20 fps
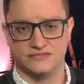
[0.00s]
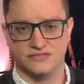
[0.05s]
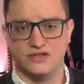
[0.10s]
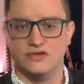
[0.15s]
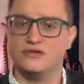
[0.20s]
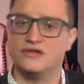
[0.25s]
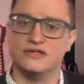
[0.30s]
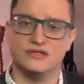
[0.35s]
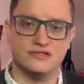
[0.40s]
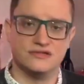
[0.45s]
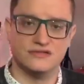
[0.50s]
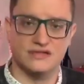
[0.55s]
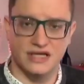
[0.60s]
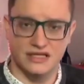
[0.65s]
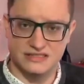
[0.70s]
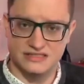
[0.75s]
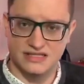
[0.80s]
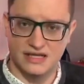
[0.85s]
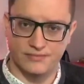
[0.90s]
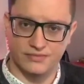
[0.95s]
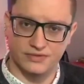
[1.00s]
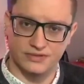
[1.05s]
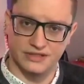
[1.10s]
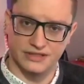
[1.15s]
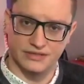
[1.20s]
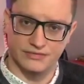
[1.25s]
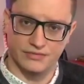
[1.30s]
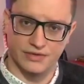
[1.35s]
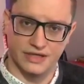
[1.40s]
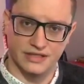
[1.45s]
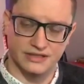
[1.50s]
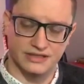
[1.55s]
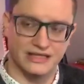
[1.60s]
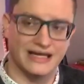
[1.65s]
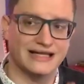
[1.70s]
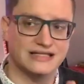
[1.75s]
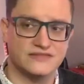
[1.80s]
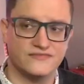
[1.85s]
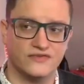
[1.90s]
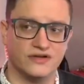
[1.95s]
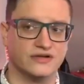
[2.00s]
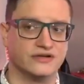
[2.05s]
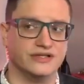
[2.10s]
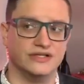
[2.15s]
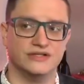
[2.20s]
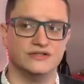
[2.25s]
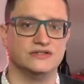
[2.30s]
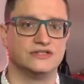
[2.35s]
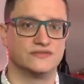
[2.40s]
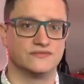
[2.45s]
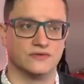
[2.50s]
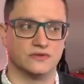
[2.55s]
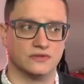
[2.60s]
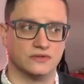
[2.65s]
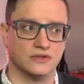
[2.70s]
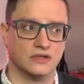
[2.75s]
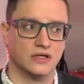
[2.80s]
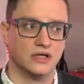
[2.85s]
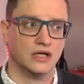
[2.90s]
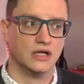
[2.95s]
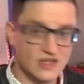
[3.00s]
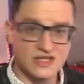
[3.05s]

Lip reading: you can do that separately, right? That's very useful.